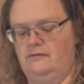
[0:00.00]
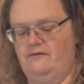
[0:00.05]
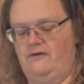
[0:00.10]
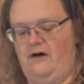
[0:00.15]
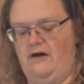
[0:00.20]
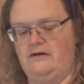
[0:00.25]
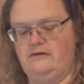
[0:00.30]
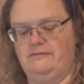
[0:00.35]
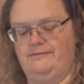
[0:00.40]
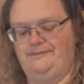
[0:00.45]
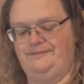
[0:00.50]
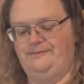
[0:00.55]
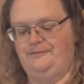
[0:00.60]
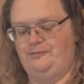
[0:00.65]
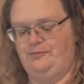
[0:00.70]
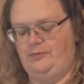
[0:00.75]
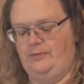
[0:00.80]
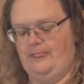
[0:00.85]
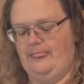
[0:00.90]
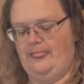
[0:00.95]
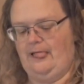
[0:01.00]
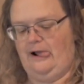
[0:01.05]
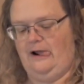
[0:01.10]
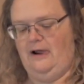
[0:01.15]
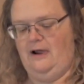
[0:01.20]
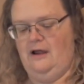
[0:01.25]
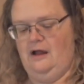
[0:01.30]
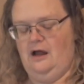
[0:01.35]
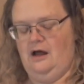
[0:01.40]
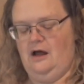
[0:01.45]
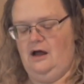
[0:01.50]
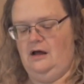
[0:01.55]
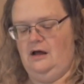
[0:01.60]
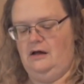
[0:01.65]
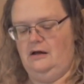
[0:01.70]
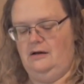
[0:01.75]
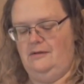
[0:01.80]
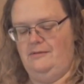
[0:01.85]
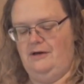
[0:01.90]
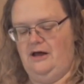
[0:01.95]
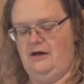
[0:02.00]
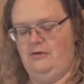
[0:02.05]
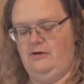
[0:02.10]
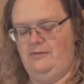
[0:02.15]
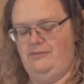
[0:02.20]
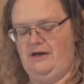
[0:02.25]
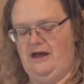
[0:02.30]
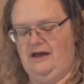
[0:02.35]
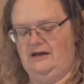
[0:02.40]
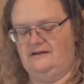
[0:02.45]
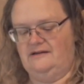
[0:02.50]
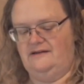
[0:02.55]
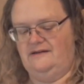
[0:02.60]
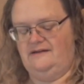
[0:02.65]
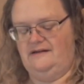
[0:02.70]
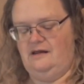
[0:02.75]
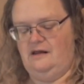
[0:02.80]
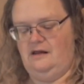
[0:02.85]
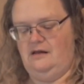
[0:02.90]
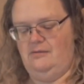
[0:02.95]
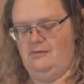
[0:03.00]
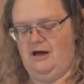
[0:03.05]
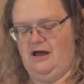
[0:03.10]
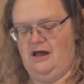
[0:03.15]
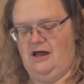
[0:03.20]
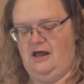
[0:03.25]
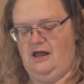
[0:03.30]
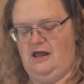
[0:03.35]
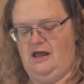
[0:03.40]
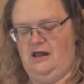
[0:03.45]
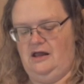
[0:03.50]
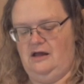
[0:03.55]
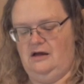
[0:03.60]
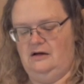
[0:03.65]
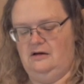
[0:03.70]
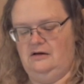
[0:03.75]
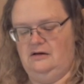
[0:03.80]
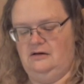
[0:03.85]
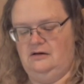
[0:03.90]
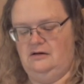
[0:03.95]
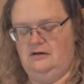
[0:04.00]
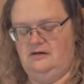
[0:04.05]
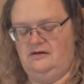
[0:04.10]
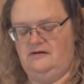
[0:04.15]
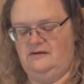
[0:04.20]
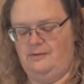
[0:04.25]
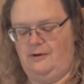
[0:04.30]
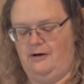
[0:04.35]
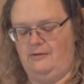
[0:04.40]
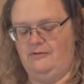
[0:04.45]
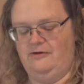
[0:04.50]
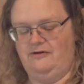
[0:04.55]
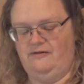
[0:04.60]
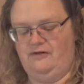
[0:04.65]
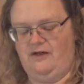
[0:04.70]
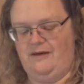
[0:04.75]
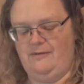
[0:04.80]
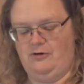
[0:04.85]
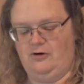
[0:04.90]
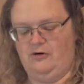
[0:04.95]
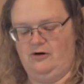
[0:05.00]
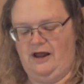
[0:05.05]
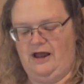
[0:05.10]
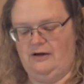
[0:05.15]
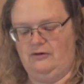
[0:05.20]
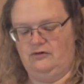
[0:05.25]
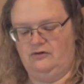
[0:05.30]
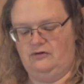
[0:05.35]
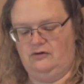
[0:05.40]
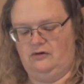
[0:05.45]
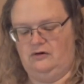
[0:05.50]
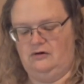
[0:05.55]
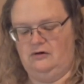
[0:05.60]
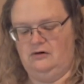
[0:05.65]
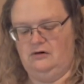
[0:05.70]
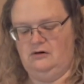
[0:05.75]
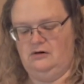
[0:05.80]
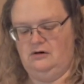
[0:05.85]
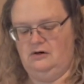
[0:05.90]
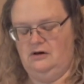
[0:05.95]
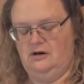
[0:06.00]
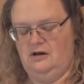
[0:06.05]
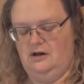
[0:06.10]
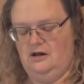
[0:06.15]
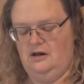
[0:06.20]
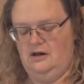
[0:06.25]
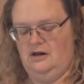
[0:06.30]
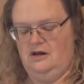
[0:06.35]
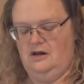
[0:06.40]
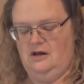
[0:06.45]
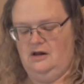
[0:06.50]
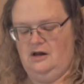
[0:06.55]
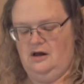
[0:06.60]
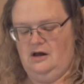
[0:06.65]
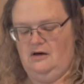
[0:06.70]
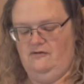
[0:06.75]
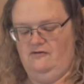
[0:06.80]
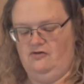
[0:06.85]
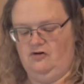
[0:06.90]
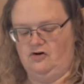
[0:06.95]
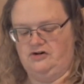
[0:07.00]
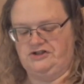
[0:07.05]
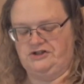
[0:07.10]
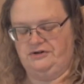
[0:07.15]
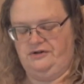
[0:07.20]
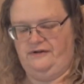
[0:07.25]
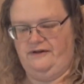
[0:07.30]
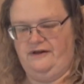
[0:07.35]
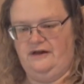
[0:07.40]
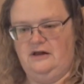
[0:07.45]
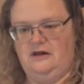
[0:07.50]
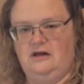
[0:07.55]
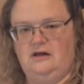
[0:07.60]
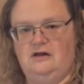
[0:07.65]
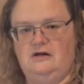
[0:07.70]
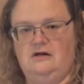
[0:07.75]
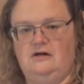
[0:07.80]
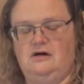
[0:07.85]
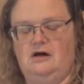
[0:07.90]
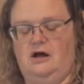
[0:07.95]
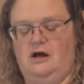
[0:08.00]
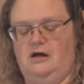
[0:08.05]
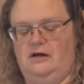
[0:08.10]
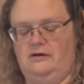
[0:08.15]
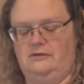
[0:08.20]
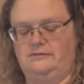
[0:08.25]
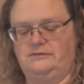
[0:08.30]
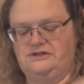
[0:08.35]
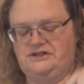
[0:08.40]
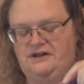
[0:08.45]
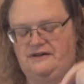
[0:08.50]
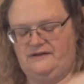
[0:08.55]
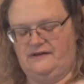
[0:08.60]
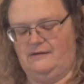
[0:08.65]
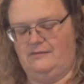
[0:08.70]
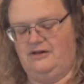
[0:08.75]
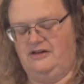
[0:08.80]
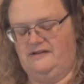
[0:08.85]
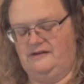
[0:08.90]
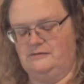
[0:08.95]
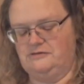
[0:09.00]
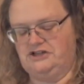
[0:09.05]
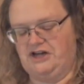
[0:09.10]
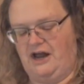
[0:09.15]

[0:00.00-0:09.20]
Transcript: Fun. I went back to see my Department of Labor counselor virtually. She sent me some